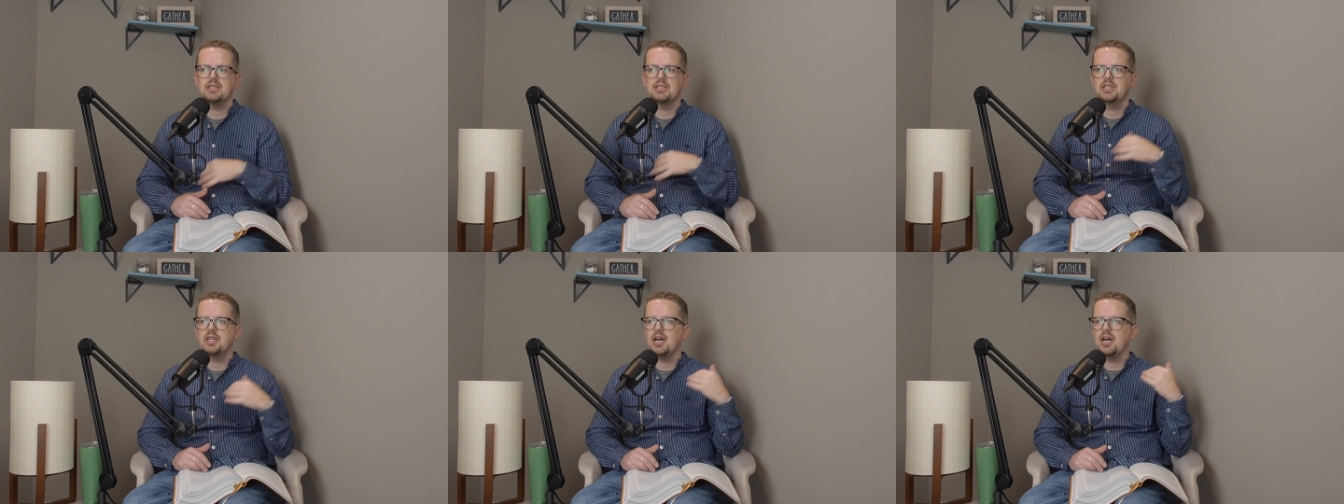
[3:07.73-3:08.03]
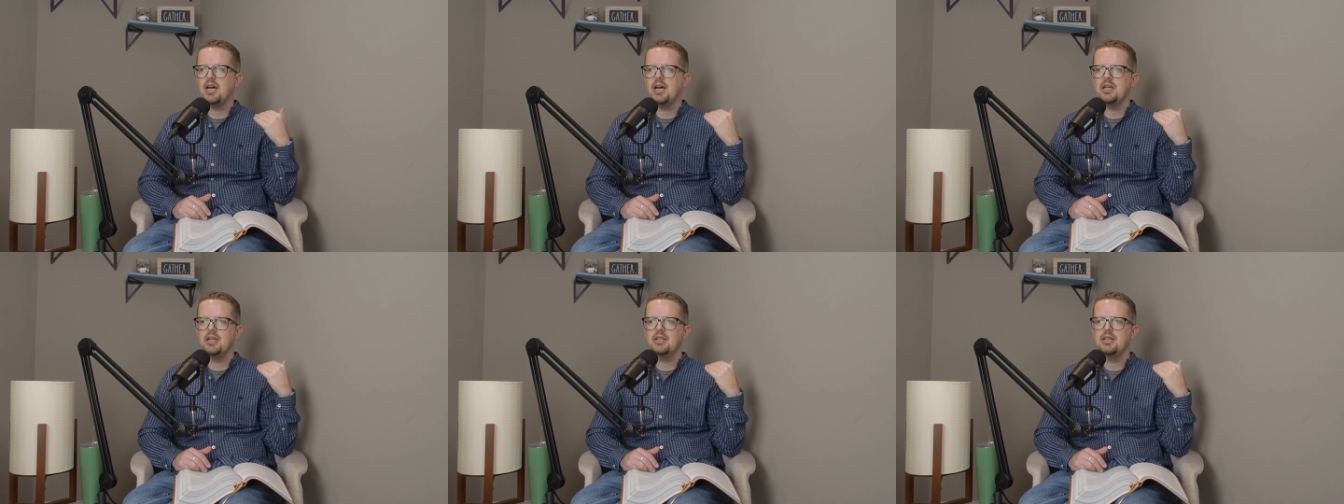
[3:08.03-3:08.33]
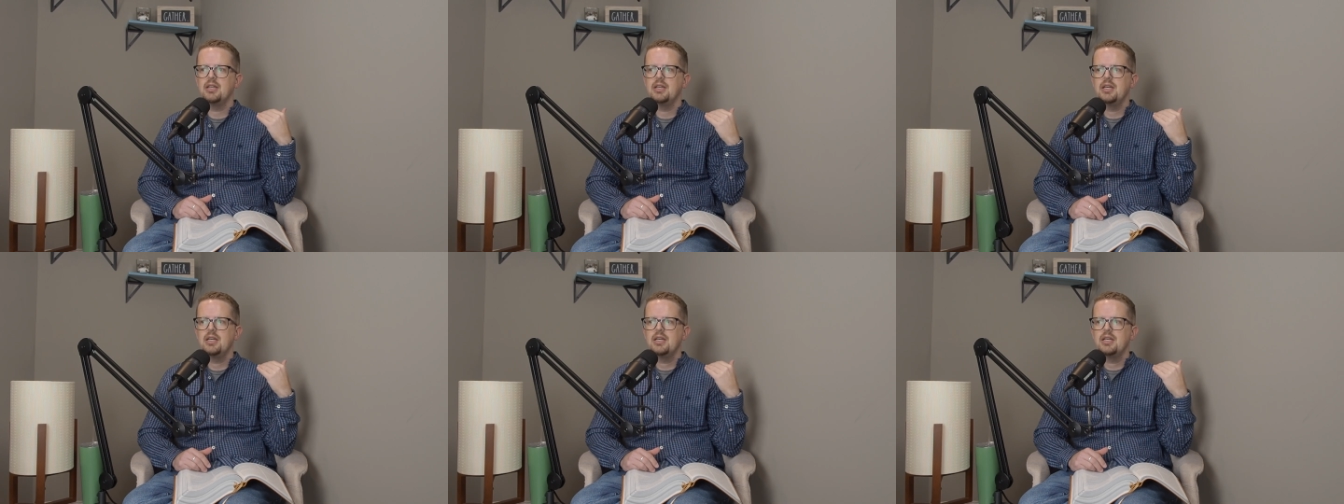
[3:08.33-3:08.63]
God
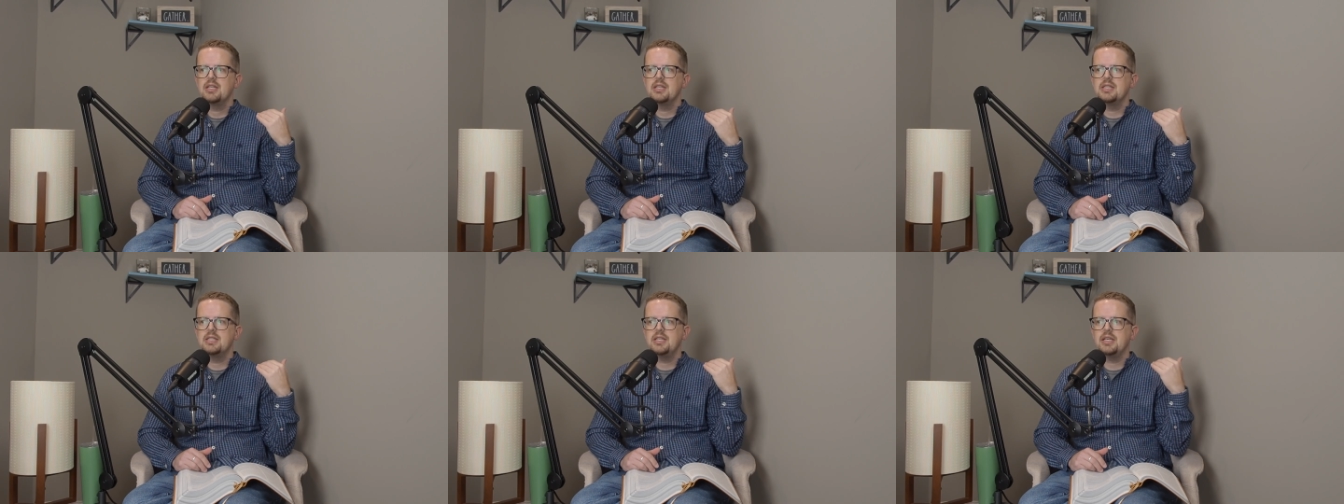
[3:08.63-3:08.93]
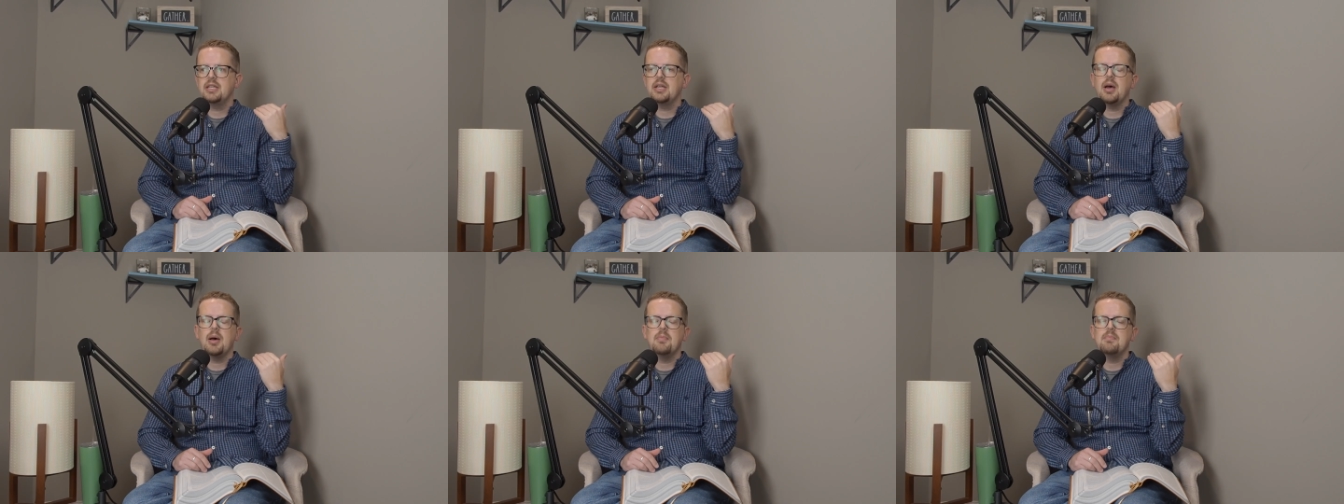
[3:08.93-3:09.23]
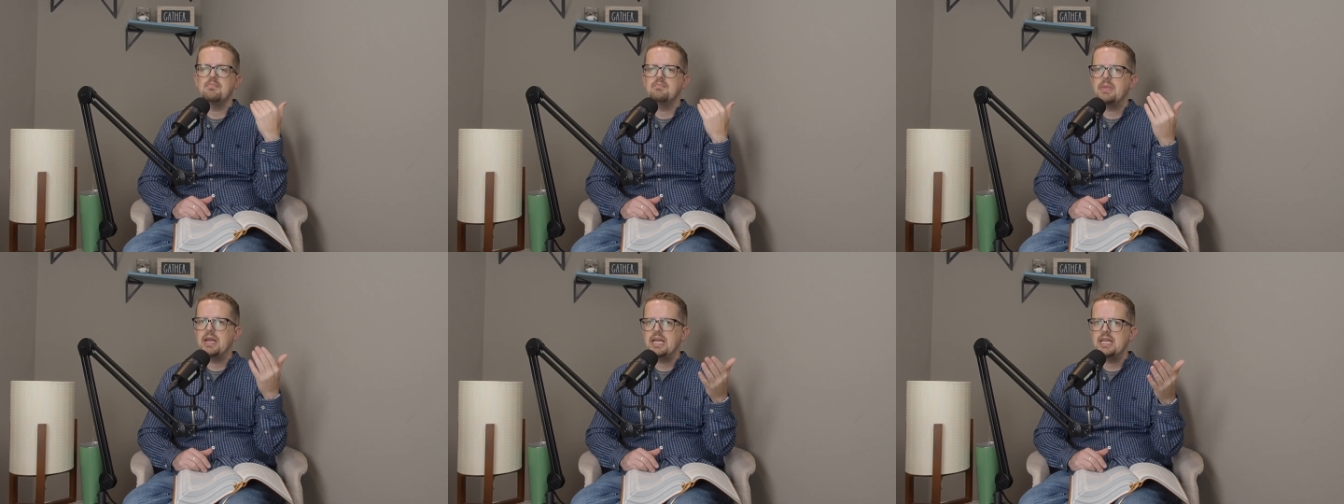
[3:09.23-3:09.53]
did
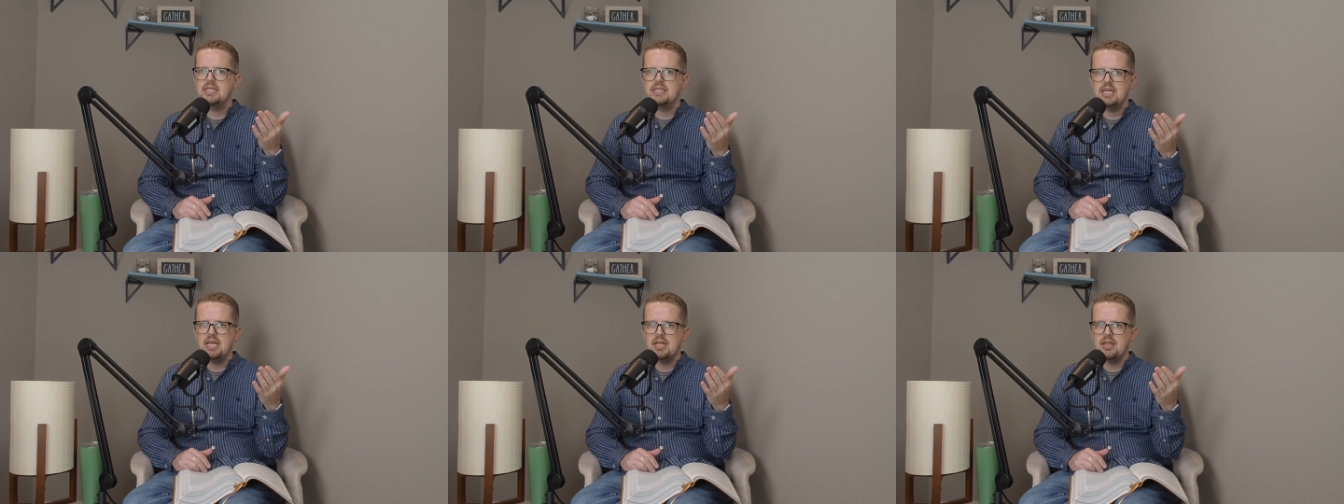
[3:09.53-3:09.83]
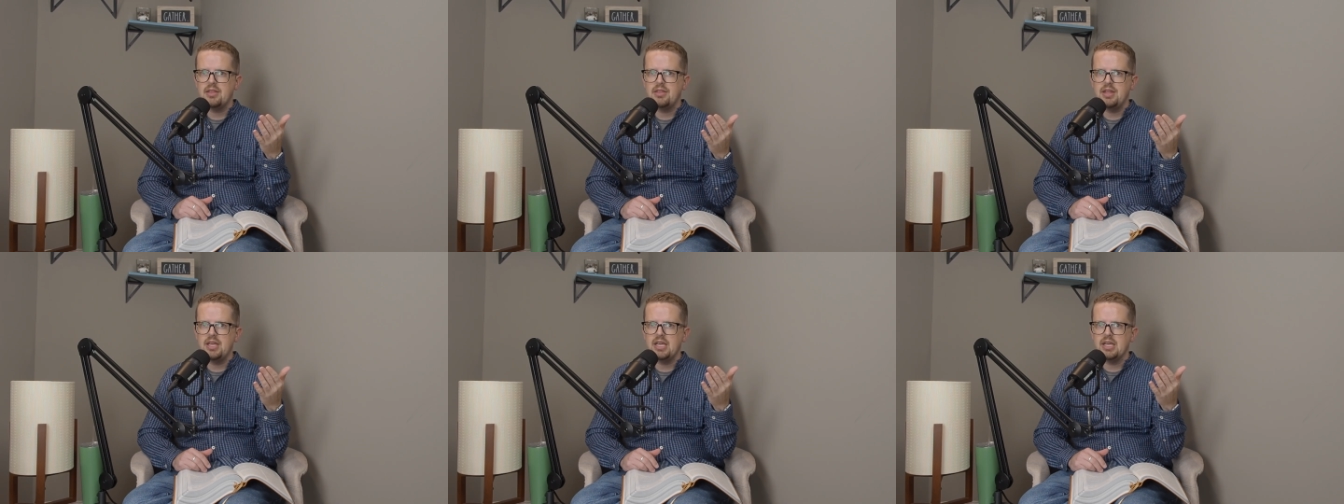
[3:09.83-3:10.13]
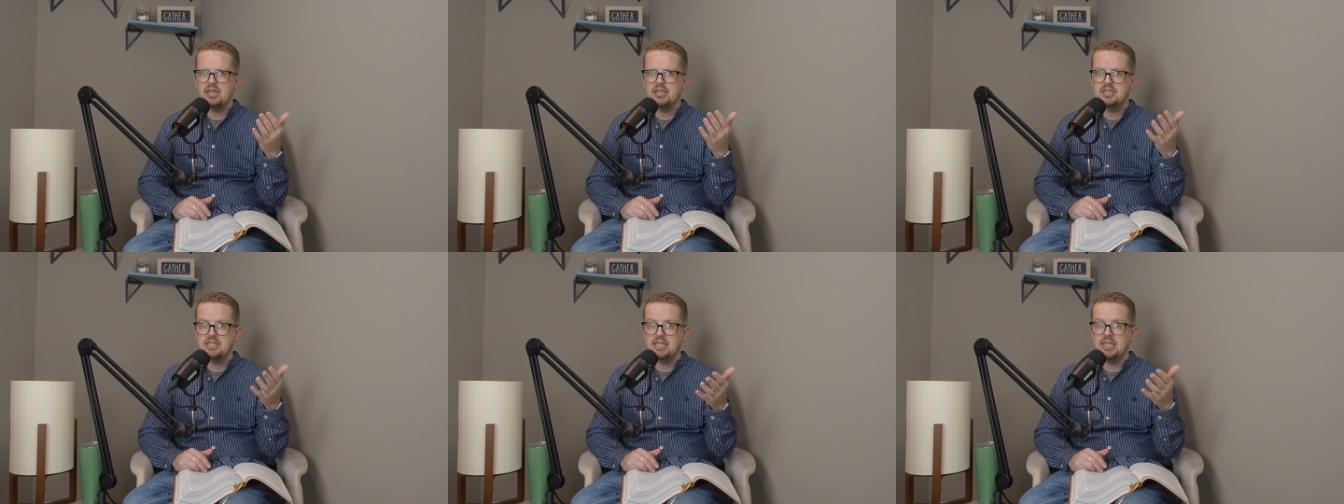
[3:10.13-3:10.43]
amazing
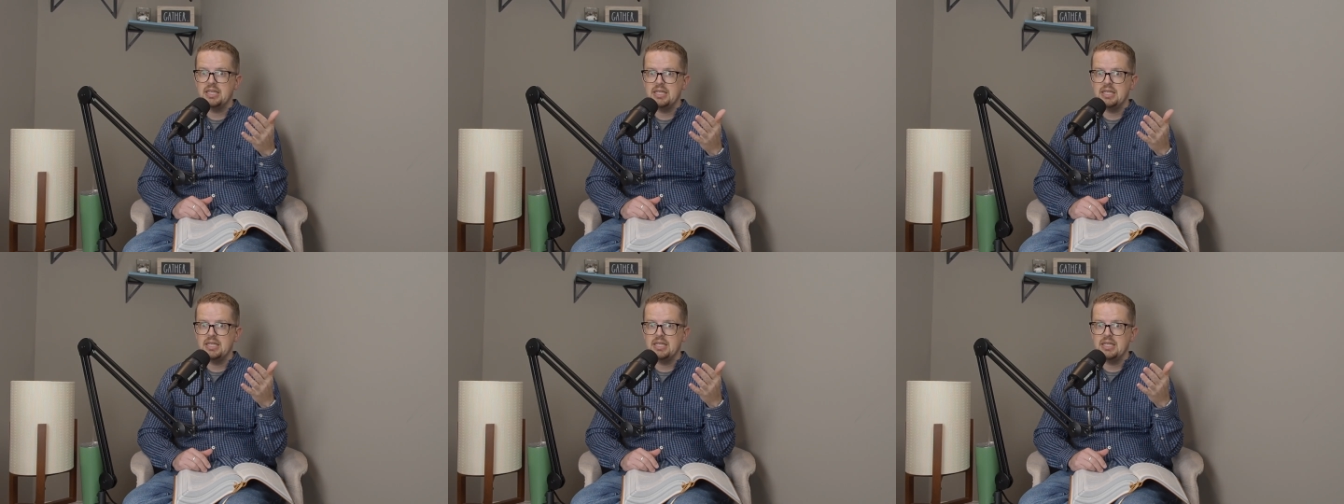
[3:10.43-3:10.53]
things to